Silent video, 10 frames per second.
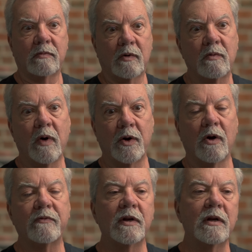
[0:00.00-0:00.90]
quite
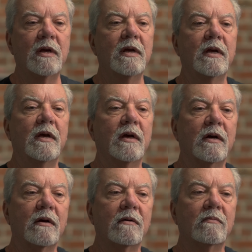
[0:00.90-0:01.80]
often
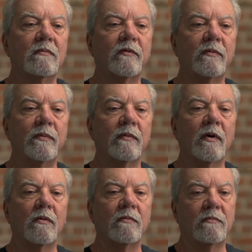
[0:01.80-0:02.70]
from
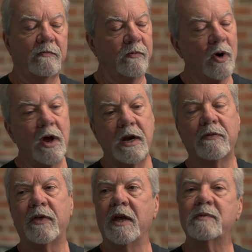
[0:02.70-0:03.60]
a variety of
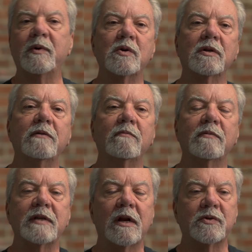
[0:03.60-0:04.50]
things, but usually
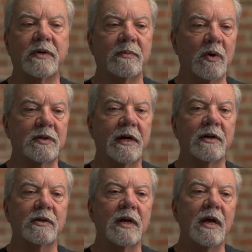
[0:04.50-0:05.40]
centers around
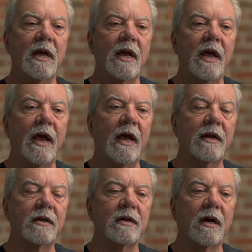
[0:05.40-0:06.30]
motorcycles.
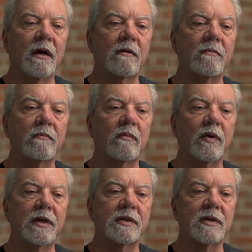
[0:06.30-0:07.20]
And
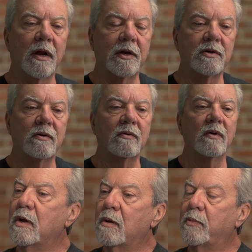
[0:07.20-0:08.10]
we decided to
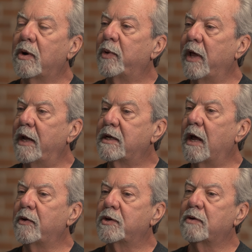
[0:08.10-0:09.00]
put a plan
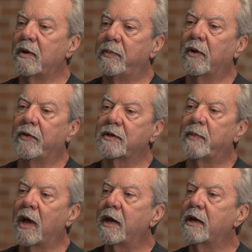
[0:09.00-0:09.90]
together to rebuild this
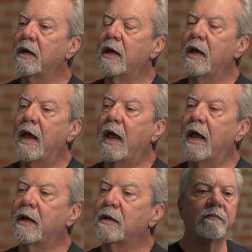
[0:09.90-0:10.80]
bike.
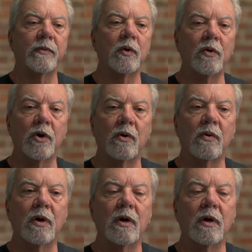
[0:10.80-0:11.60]
And Udo